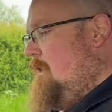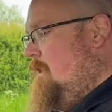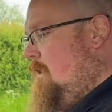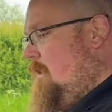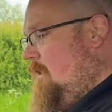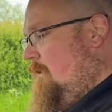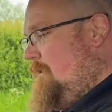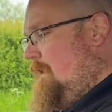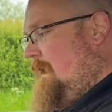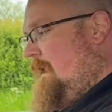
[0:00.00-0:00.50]

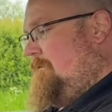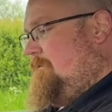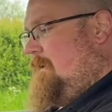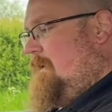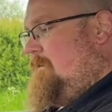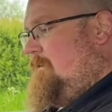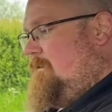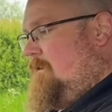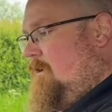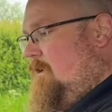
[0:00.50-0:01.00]
on the left
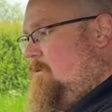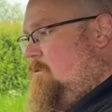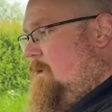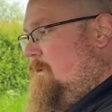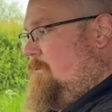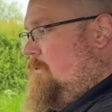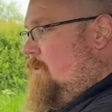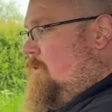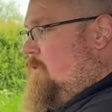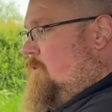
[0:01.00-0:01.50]
hand side, we've
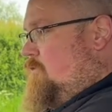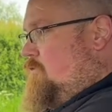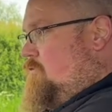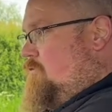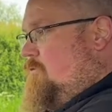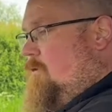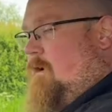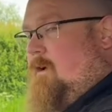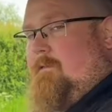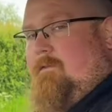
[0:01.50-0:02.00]
got your
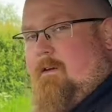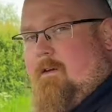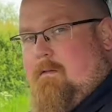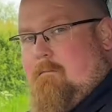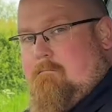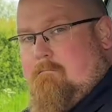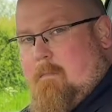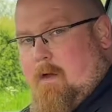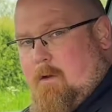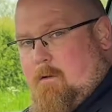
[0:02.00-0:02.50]
driver
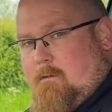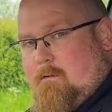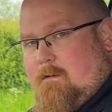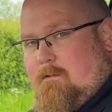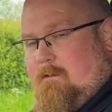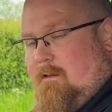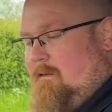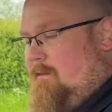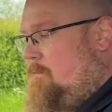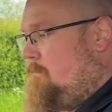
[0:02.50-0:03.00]
mode
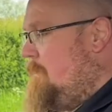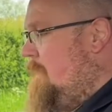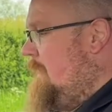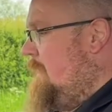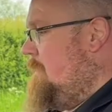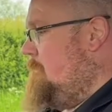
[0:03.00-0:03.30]
display